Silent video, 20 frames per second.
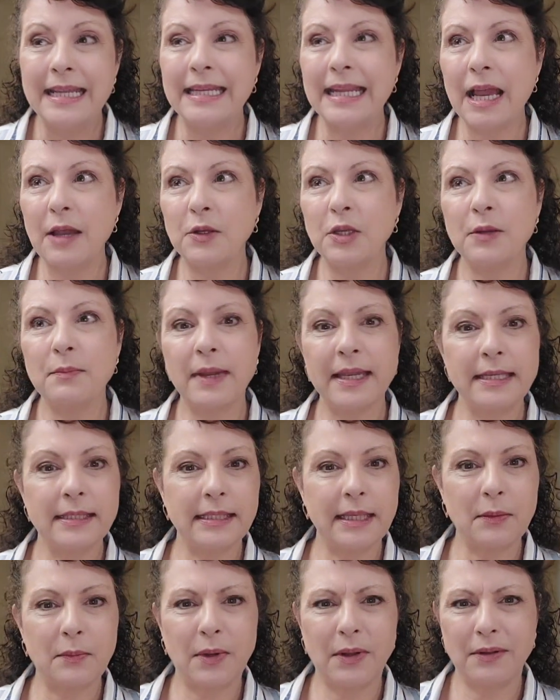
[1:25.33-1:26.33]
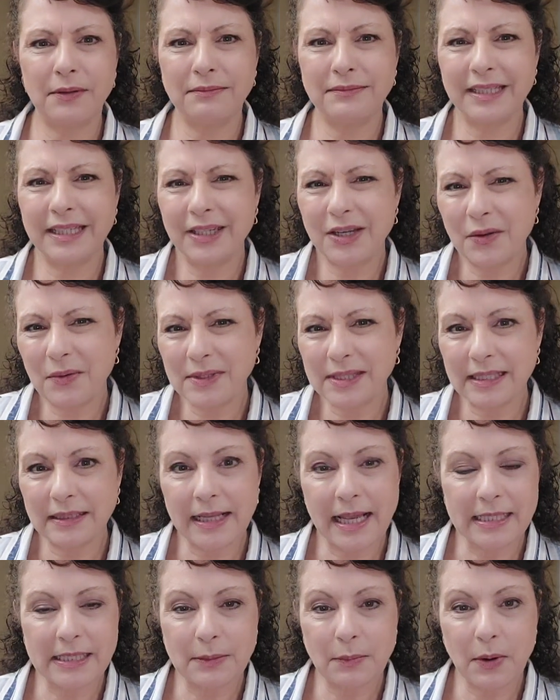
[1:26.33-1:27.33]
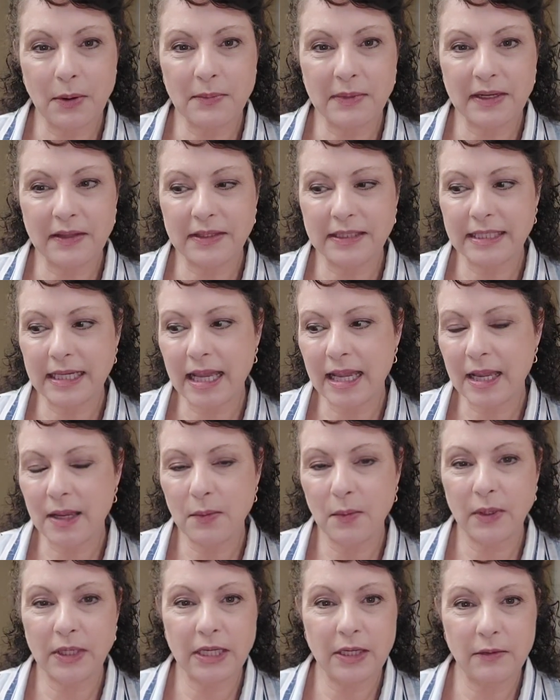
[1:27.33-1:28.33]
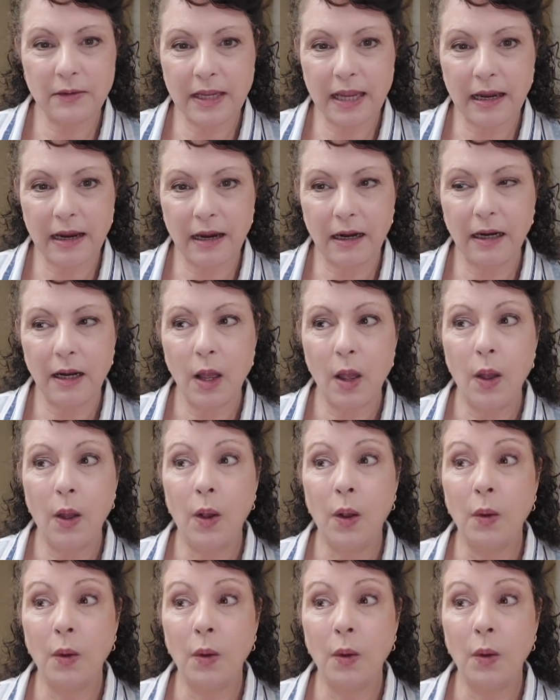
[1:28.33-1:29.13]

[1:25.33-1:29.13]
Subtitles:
Now, you might say, well, it's the last appointment of the day. What do you care?